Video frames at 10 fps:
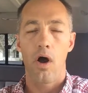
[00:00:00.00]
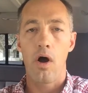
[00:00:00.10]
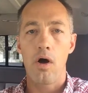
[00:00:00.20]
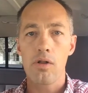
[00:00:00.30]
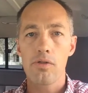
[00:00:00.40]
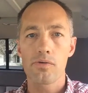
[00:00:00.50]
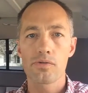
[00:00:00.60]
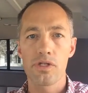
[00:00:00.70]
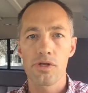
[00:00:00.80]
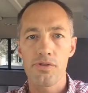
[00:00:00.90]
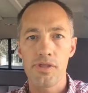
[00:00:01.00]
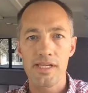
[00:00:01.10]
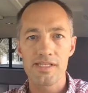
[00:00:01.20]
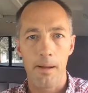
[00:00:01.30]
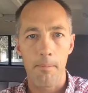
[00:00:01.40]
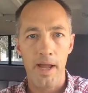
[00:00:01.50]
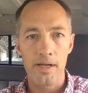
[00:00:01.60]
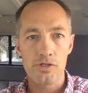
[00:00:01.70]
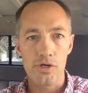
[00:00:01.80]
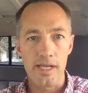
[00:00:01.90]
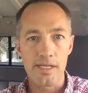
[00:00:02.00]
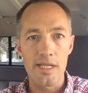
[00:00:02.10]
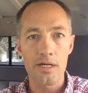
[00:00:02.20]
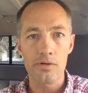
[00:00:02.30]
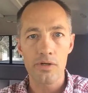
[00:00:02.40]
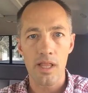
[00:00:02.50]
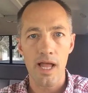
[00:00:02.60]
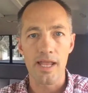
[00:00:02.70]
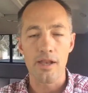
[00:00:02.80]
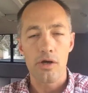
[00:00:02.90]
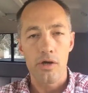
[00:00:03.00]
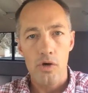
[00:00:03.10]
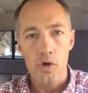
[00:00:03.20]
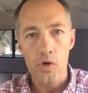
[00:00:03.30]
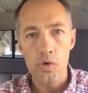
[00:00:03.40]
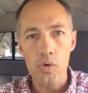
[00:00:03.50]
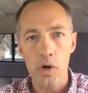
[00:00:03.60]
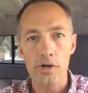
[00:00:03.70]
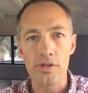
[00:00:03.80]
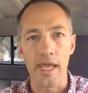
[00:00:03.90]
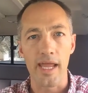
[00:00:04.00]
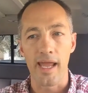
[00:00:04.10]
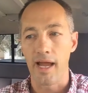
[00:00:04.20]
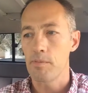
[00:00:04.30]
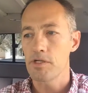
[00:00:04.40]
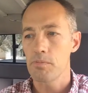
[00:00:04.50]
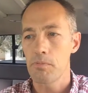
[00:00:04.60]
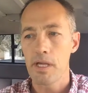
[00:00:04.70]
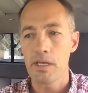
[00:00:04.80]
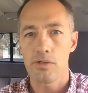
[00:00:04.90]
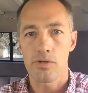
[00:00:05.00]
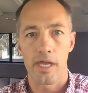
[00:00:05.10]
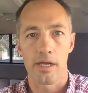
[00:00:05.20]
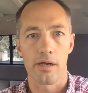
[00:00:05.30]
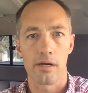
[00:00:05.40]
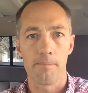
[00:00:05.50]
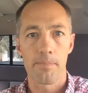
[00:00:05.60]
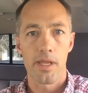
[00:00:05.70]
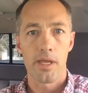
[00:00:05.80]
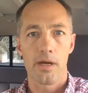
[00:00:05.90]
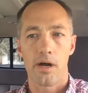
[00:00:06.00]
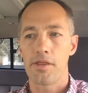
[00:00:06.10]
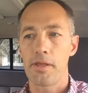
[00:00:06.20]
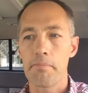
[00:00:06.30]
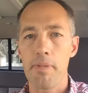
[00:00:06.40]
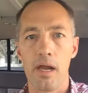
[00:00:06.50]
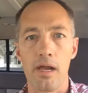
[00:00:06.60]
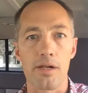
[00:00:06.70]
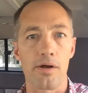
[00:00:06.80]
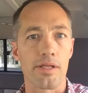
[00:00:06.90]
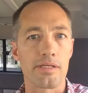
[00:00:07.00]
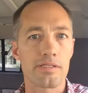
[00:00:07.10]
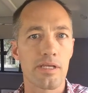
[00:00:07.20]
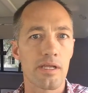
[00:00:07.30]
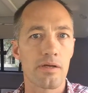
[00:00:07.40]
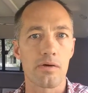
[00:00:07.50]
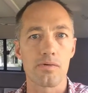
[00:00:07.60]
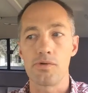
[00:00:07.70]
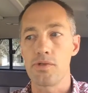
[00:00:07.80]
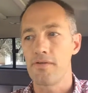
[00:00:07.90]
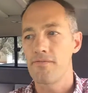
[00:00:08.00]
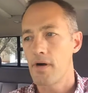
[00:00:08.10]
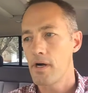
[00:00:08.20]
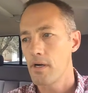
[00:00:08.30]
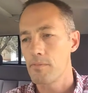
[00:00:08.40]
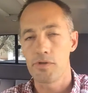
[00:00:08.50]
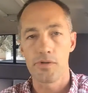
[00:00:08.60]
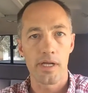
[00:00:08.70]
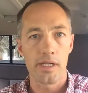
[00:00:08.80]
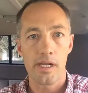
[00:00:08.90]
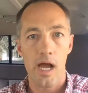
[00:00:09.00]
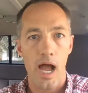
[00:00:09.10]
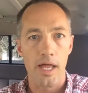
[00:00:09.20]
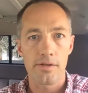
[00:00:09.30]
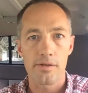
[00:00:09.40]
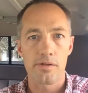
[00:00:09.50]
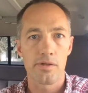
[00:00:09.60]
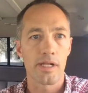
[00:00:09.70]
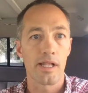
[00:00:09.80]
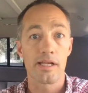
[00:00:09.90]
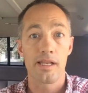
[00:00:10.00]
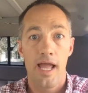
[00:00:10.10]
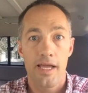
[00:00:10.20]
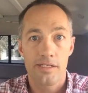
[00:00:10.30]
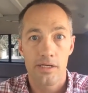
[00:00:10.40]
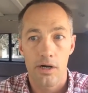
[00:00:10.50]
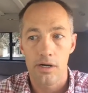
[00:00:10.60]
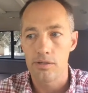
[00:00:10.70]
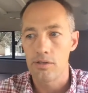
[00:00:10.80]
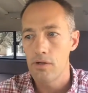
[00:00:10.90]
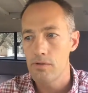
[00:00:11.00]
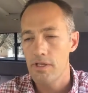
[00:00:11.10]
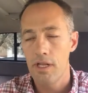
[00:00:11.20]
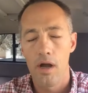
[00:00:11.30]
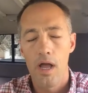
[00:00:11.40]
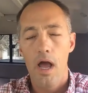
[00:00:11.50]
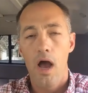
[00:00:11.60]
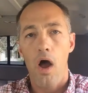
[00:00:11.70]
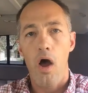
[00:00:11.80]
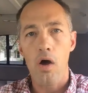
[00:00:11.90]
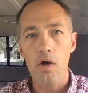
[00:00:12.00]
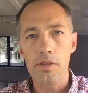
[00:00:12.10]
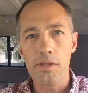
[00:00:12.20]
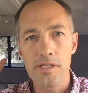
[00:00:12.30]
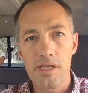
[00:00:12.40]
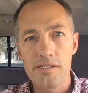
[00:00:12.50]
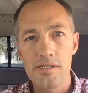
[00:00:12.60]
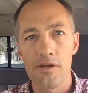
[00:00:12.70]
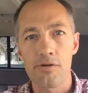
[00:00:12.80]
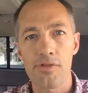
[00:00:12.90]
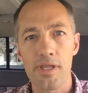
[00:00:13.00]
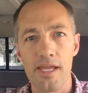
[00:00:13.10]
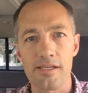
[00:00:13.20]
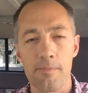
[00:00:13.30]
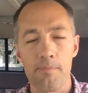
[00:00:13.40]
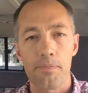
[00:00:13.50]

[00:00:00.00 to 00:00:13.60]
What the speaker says: all of those little things about your ideal client. Who are they? How much money do they earn? Are they married? Are they single? Do they farm? Do they not? Do they like NASCAR? All of these little things.